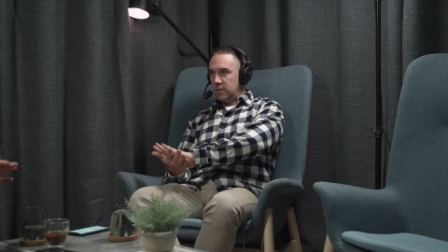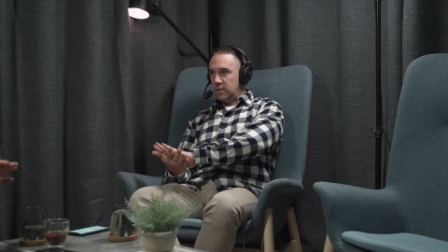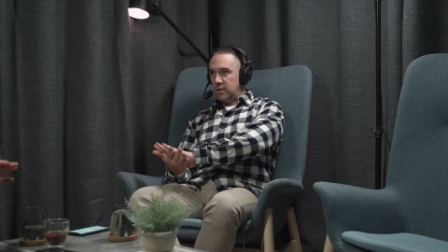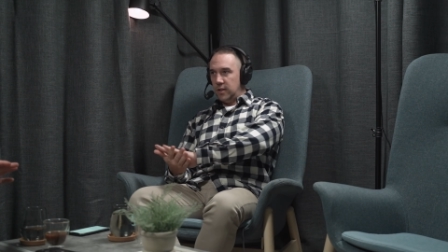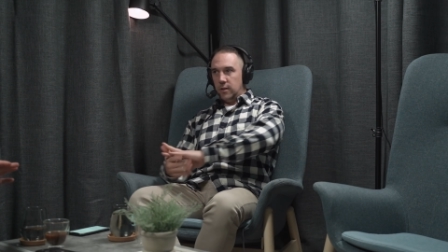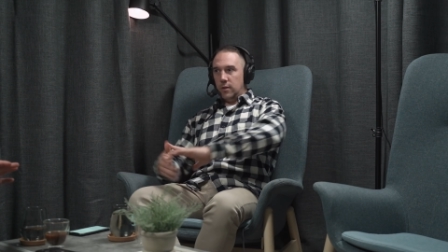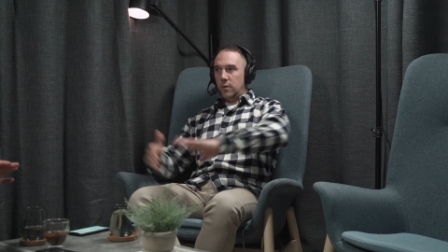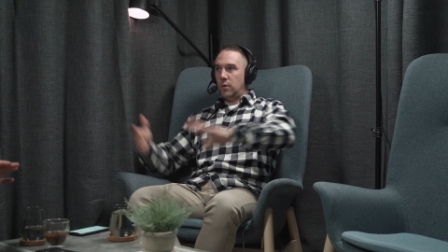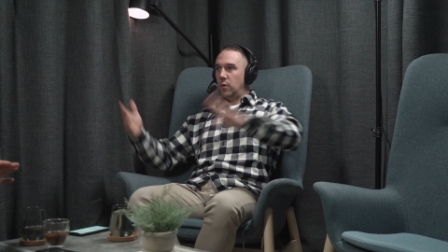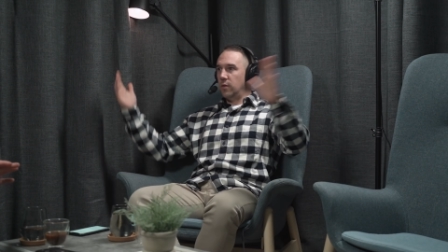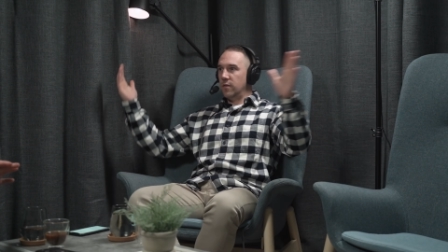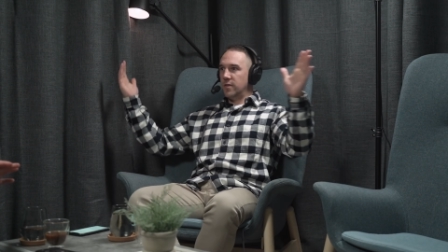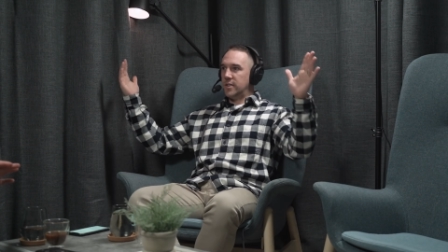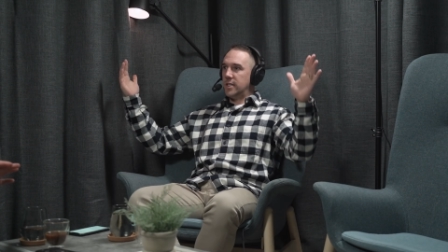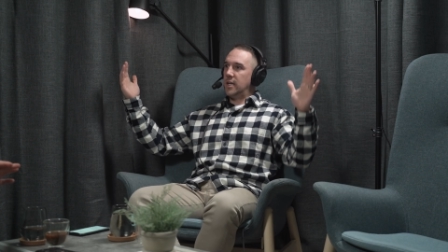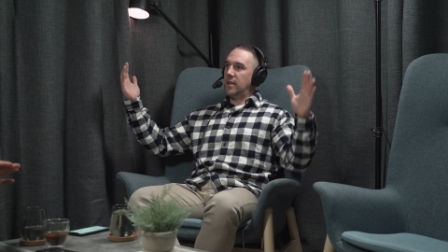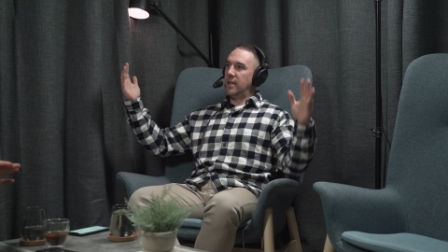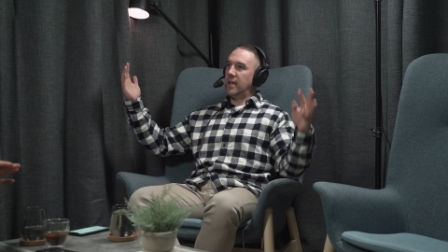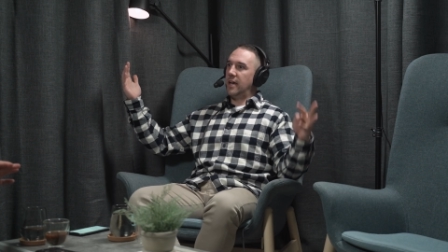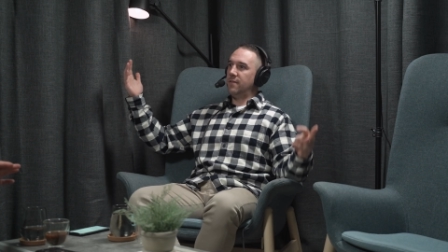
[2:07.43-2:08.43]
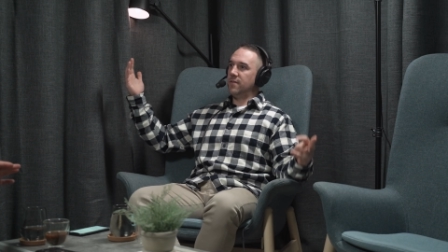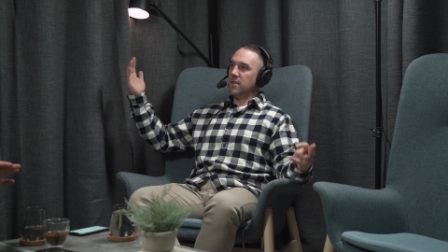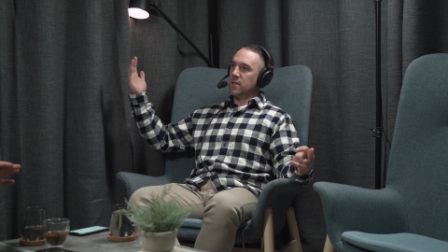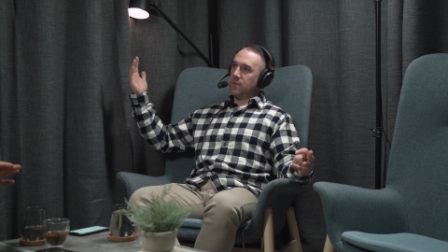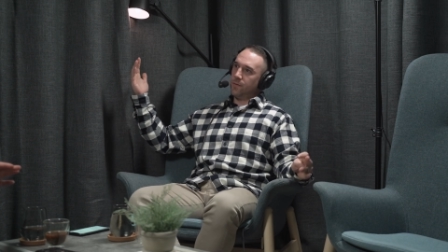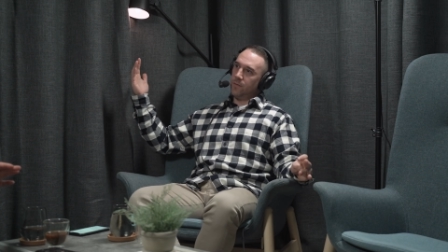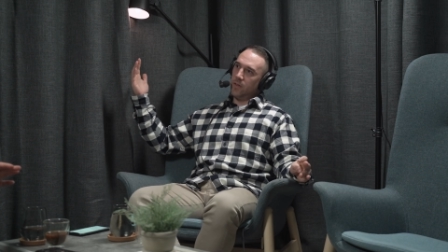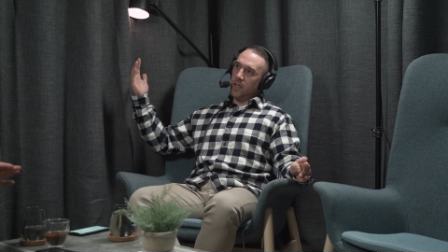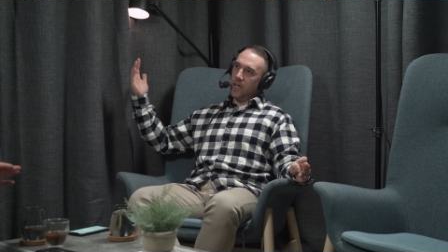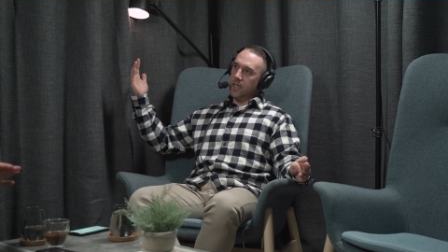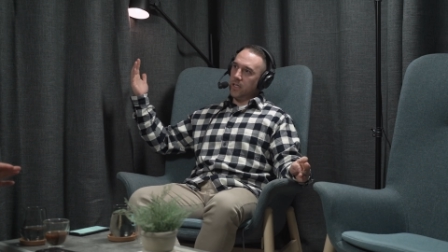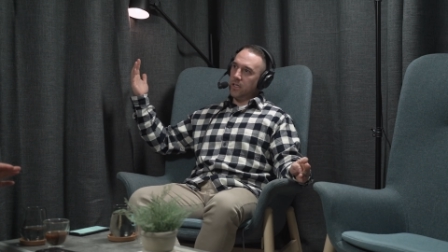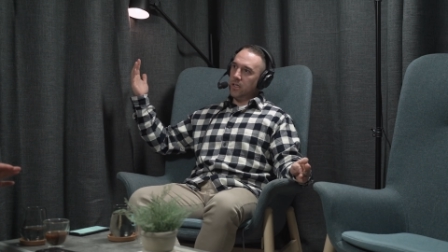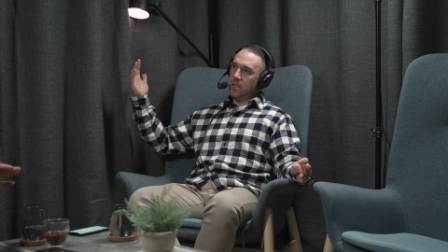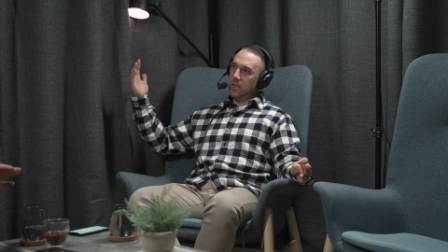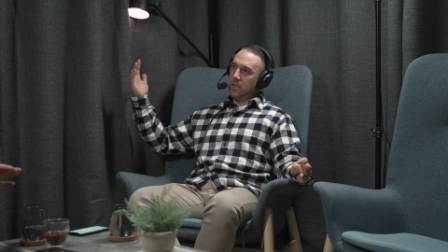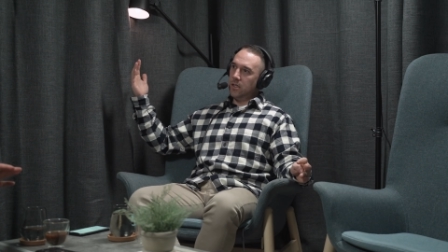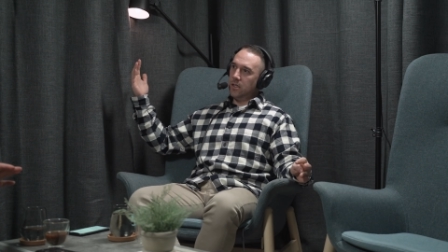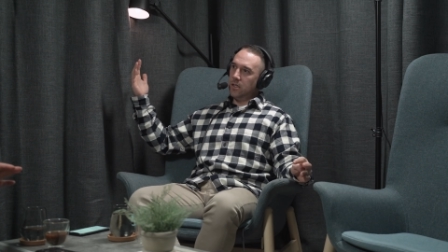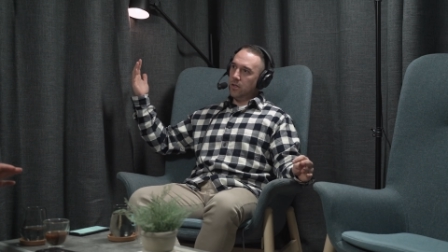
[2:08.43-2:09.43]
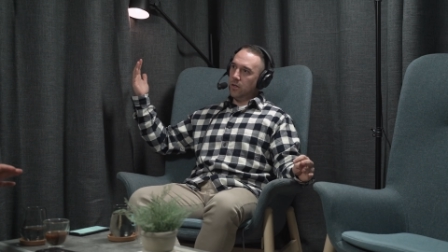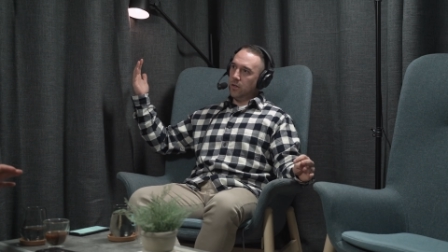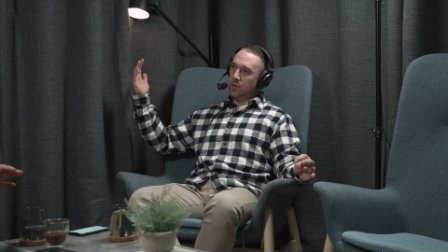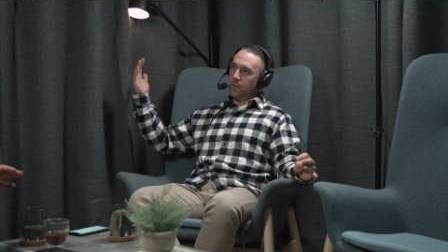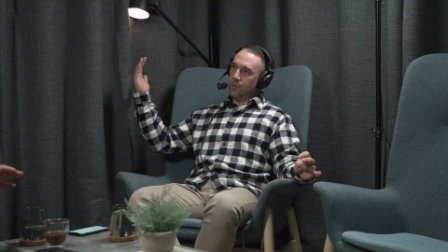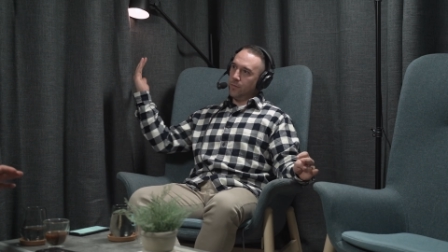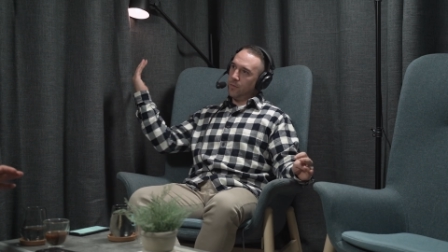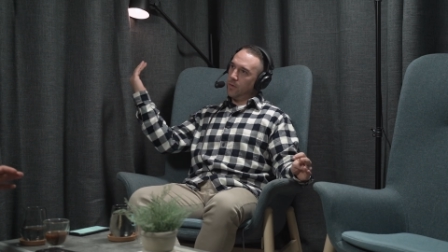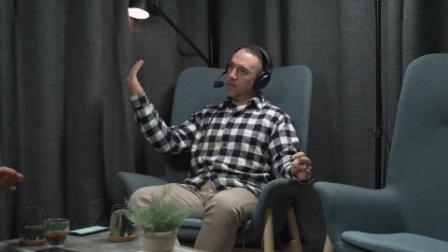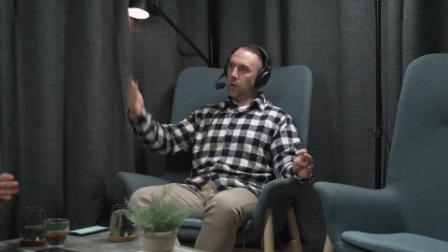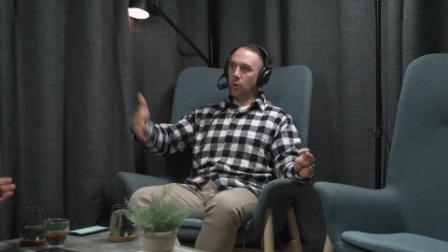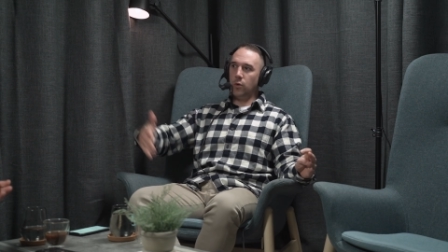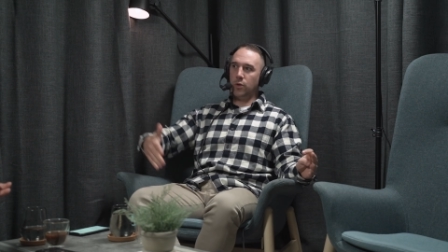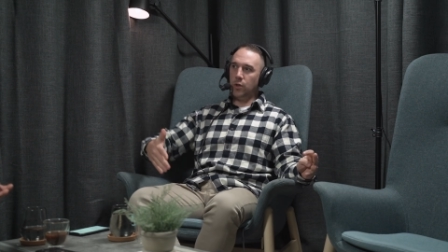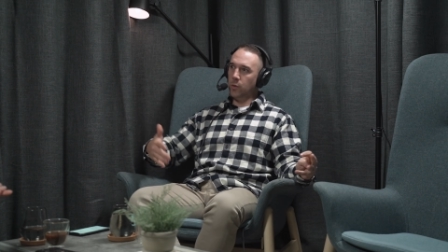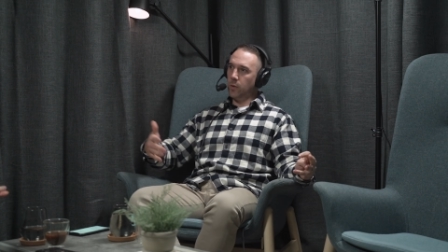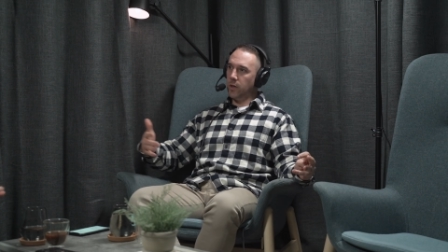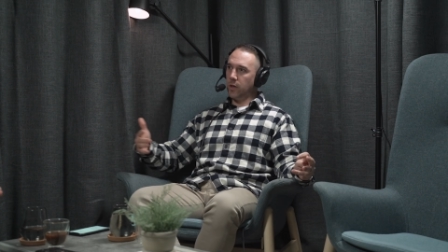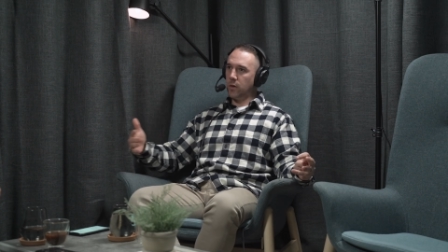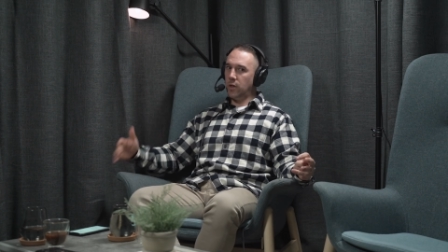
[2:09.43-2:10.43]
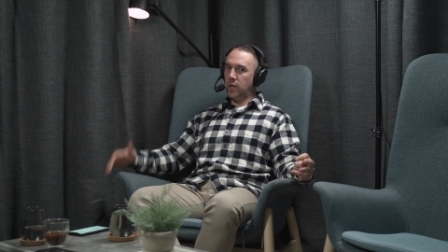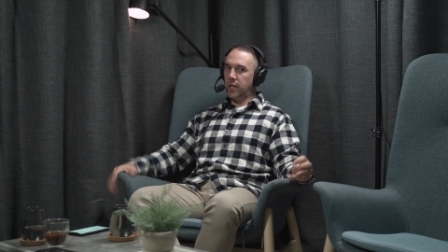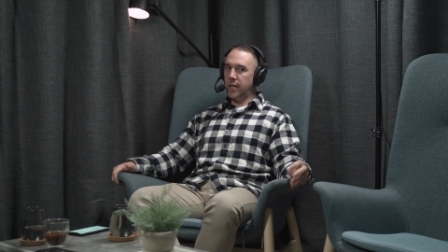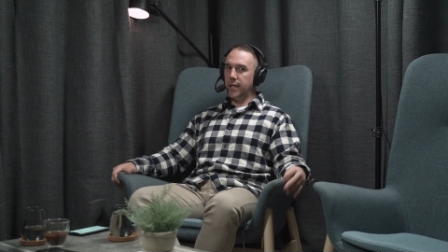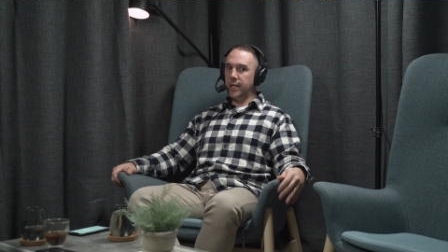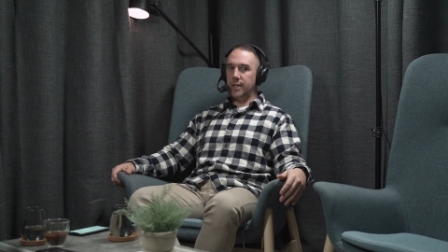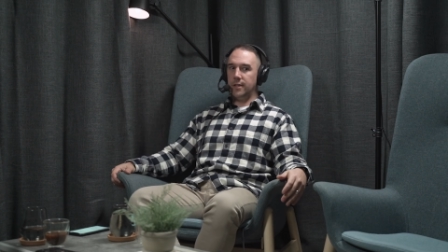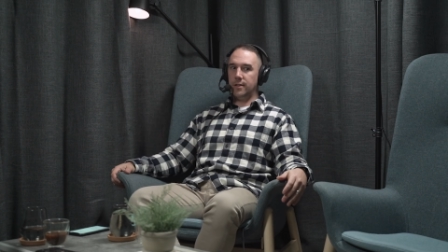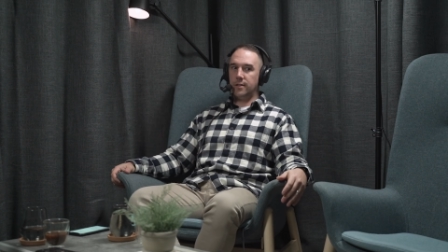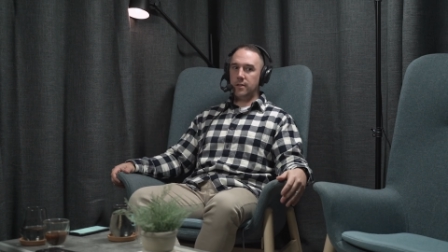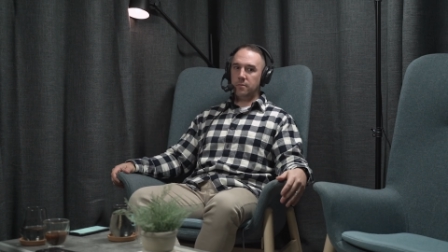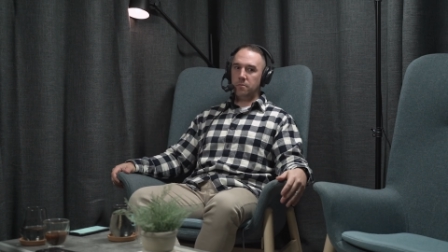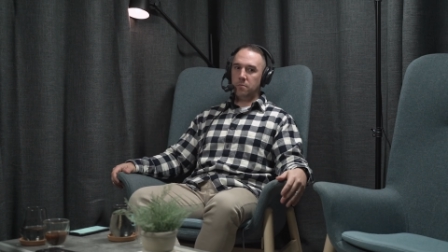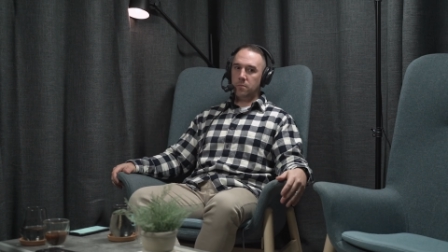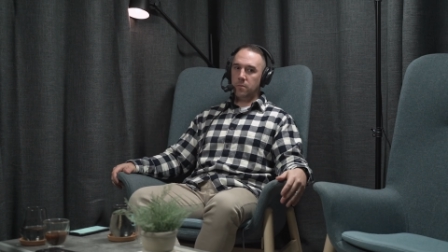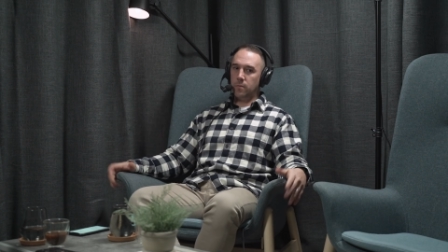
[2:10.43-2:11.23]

didn't all of a sudden have this flood of new inquiries.